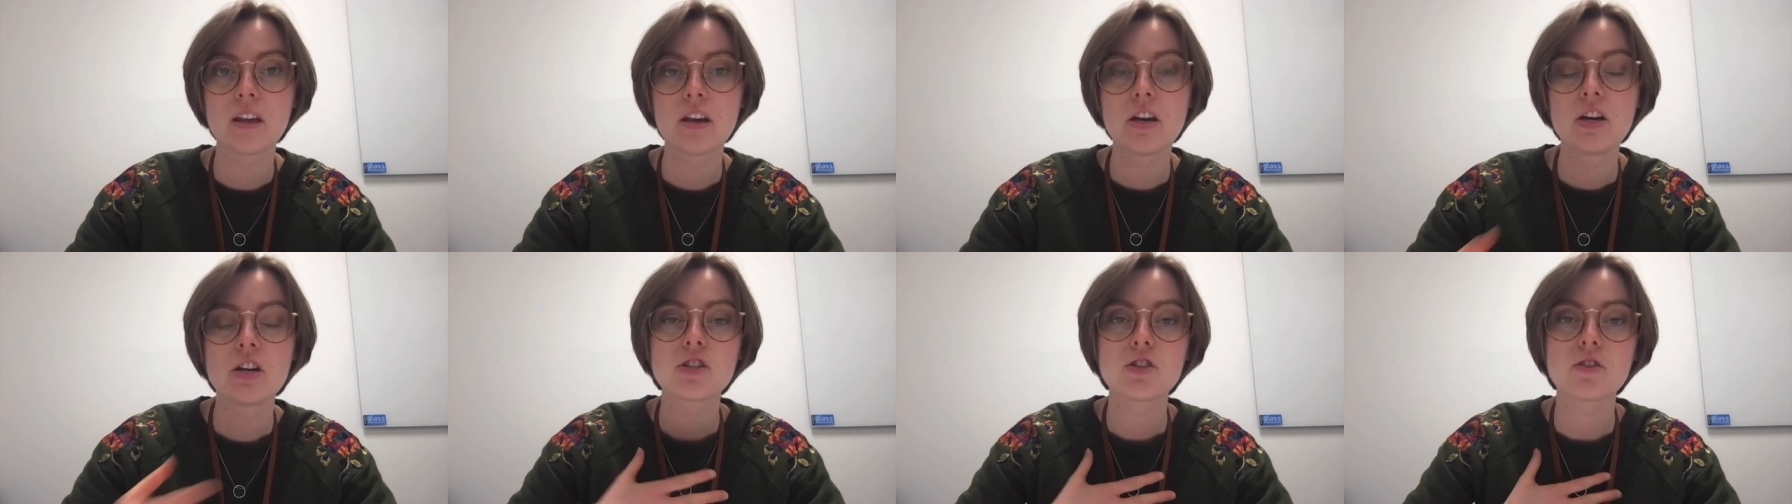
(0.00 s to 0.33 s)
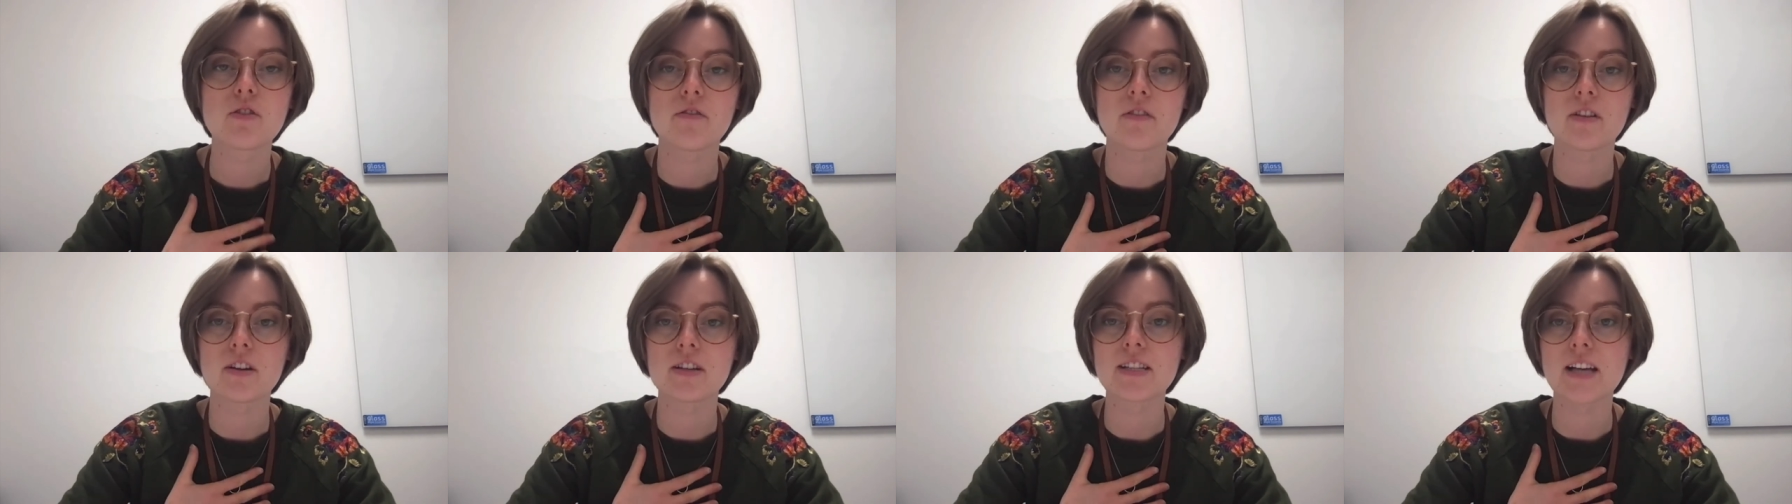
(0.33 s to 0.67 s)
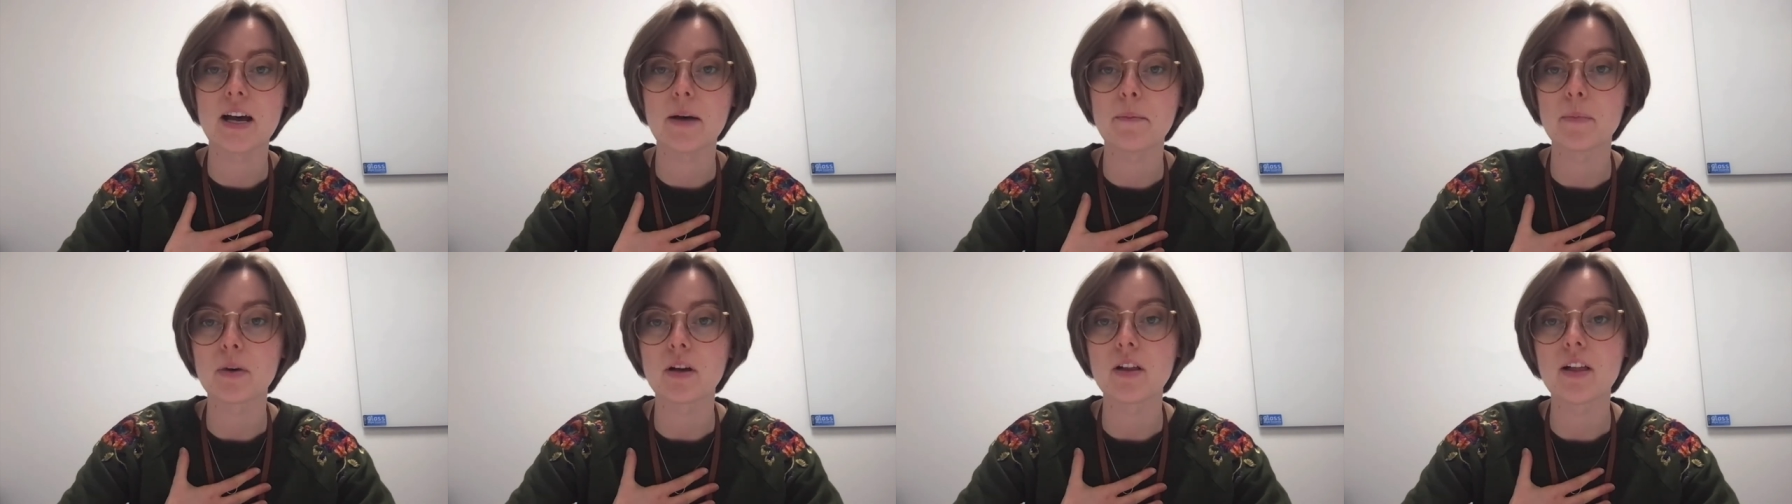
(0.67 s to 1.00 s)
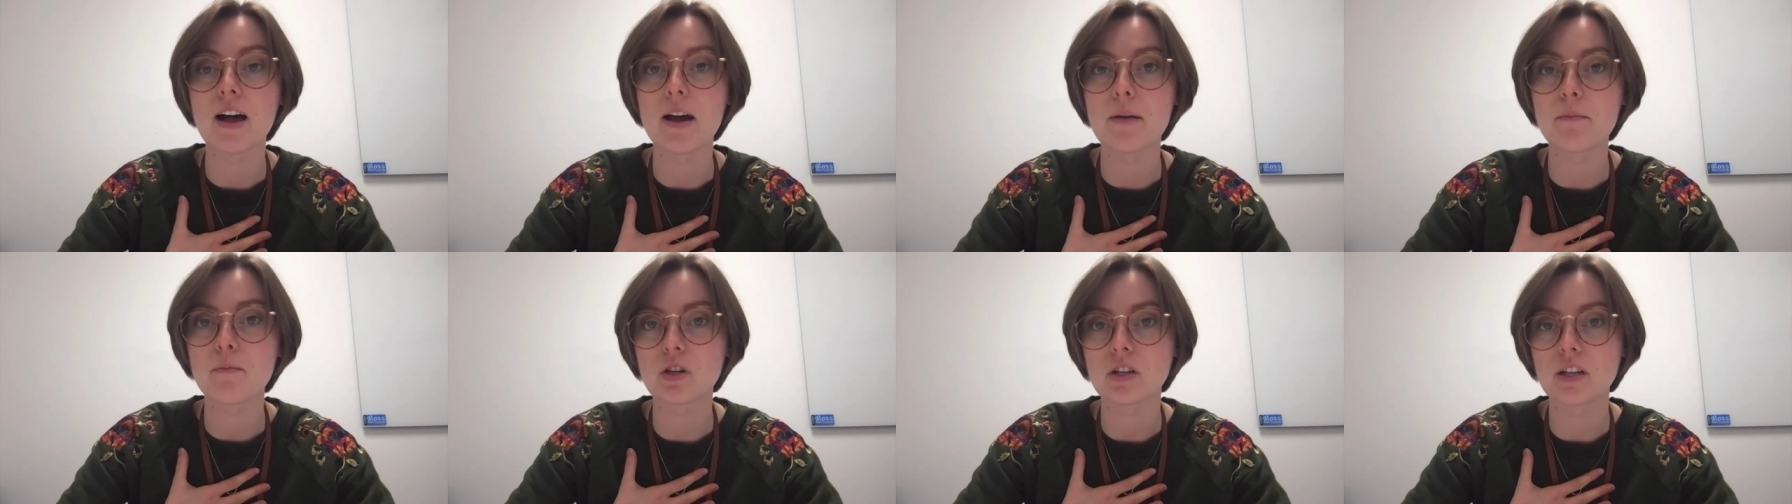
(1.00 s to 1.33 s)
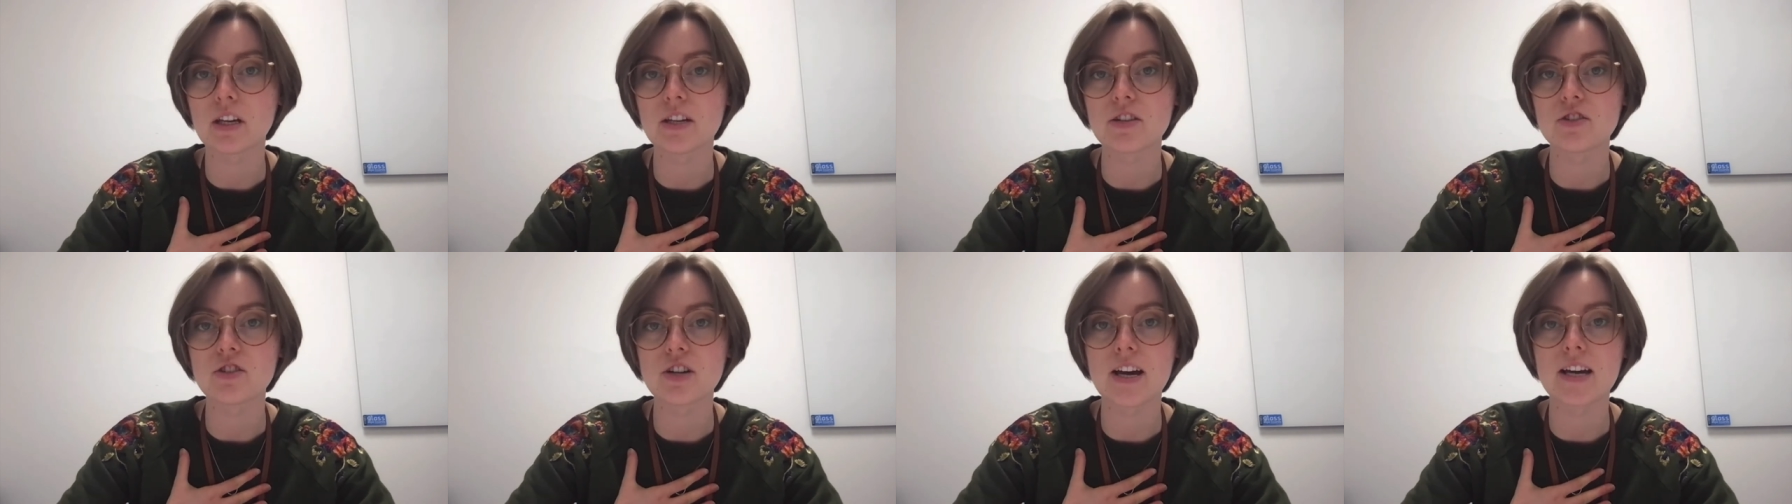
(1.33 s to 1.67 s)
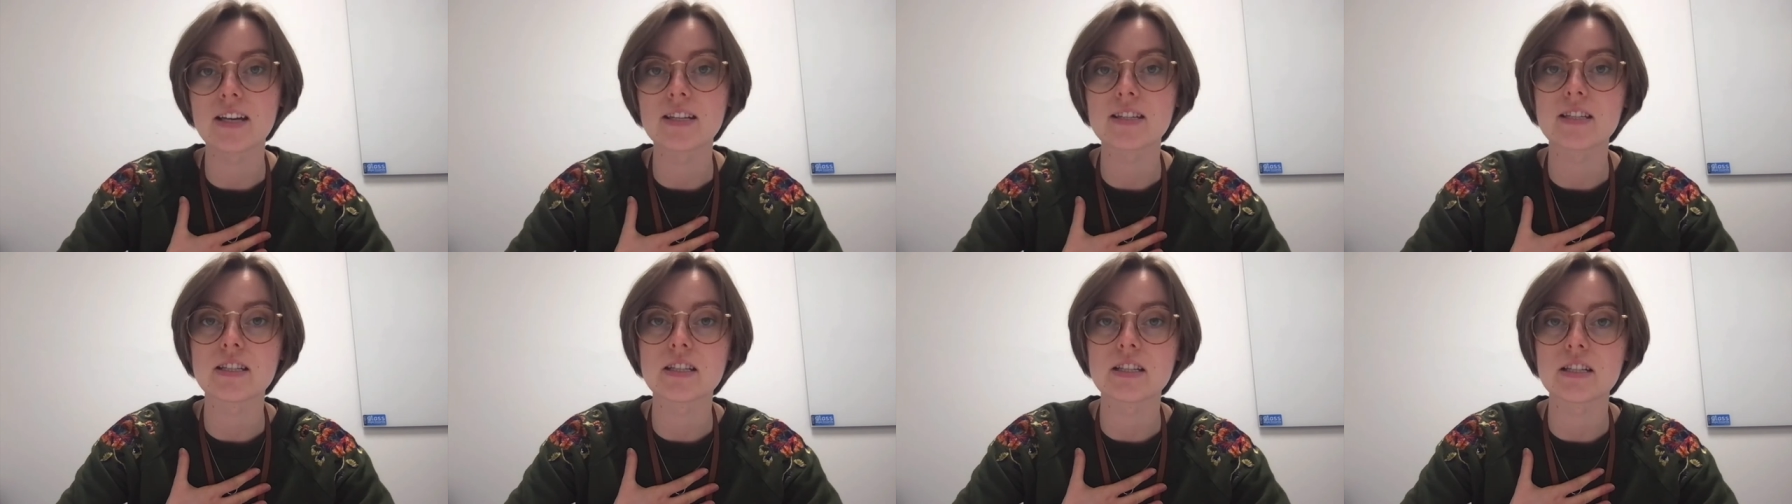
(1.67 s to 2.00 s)
So, for example, I'm really
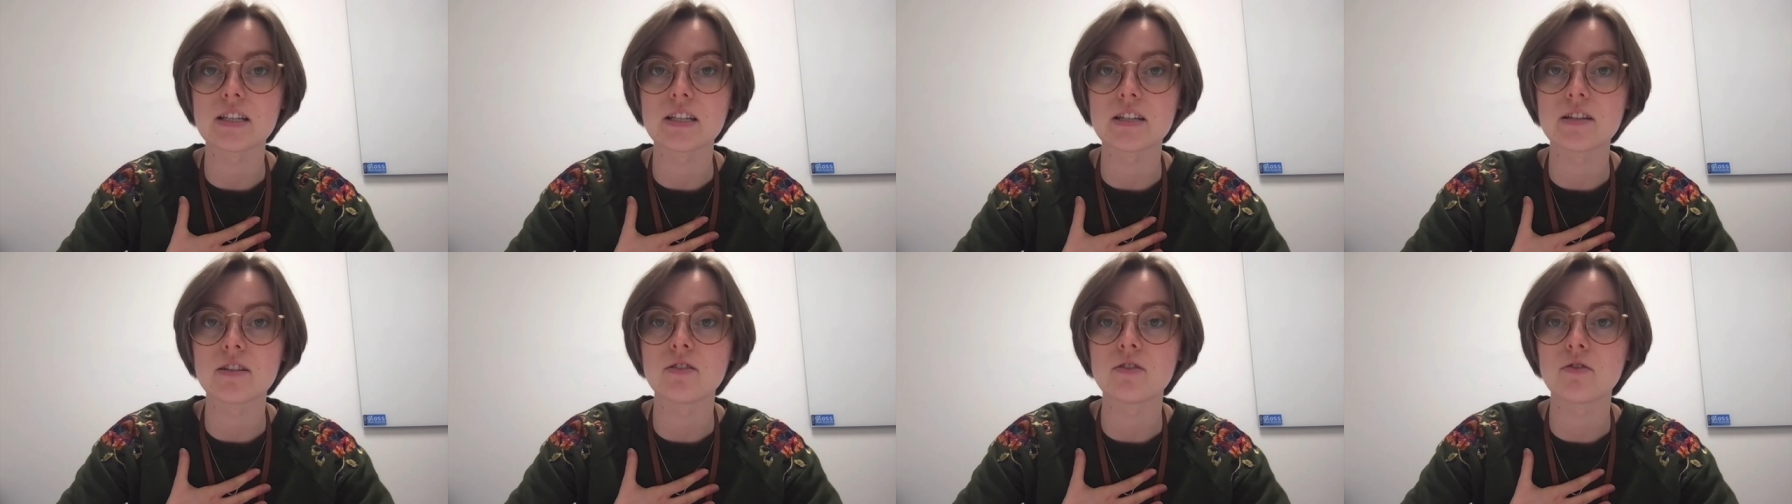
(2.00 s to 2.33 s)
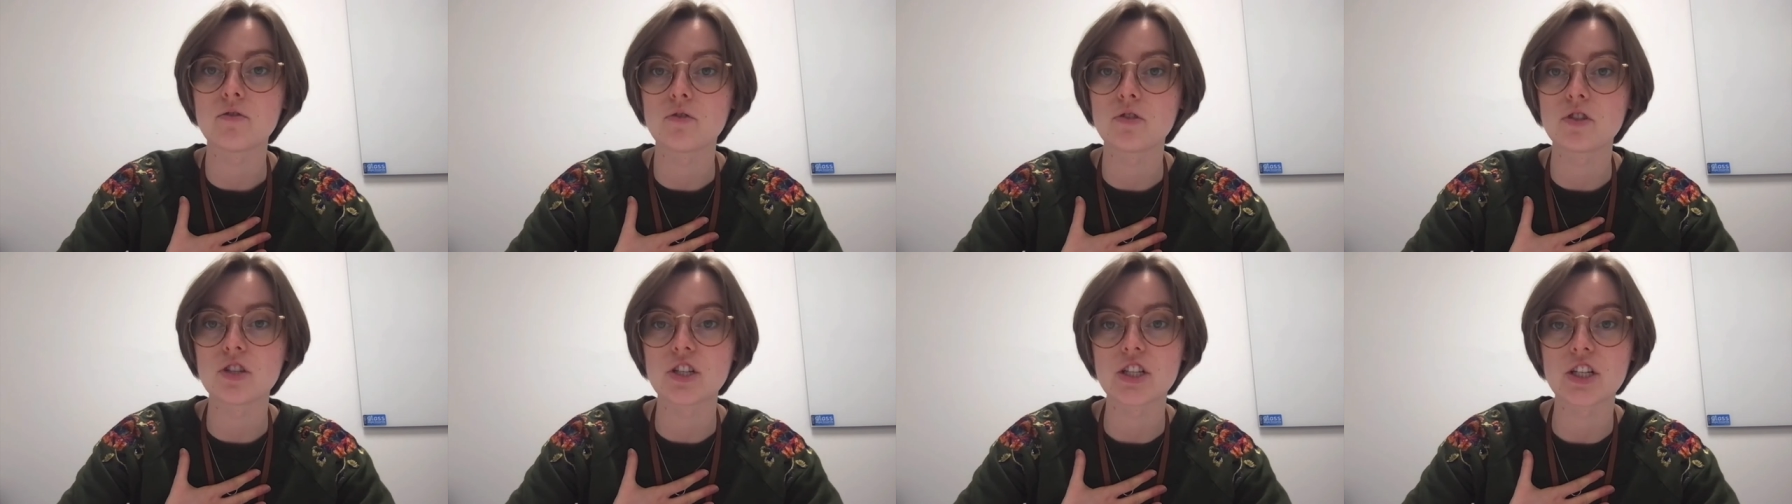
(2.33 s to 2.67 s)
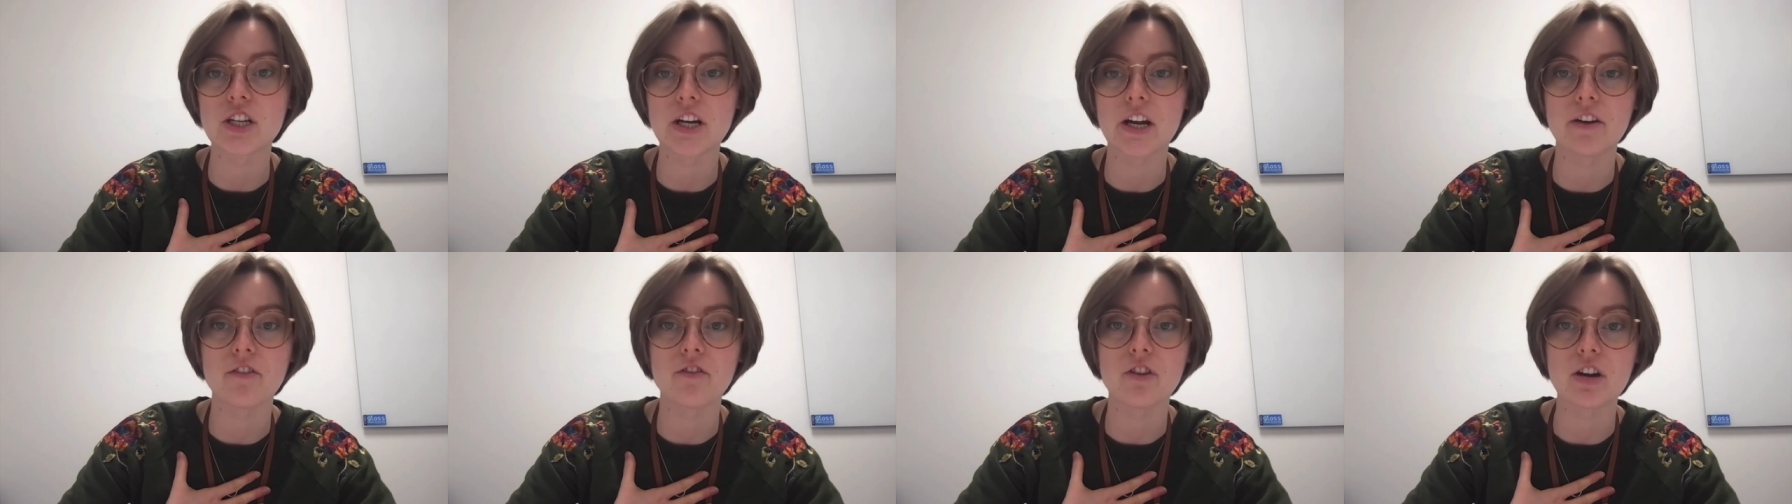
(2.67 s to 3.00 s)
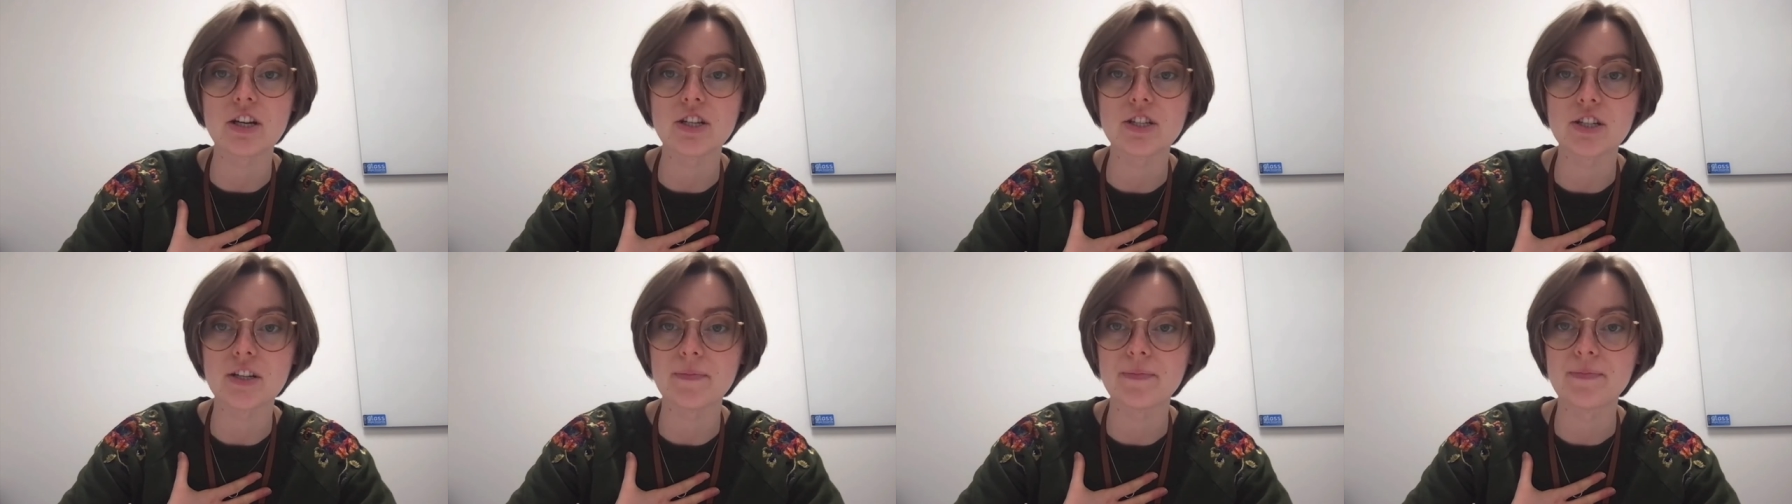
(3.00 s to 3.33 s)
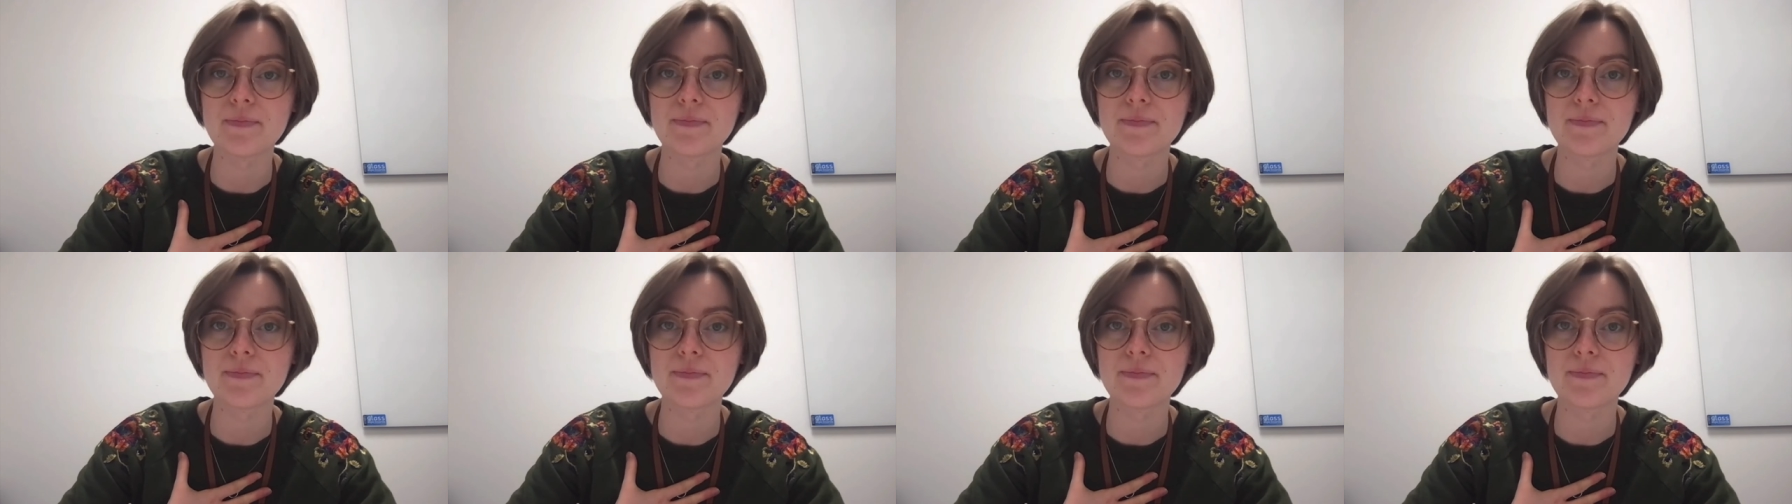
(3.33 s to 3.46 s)
interested in neurodegeneration,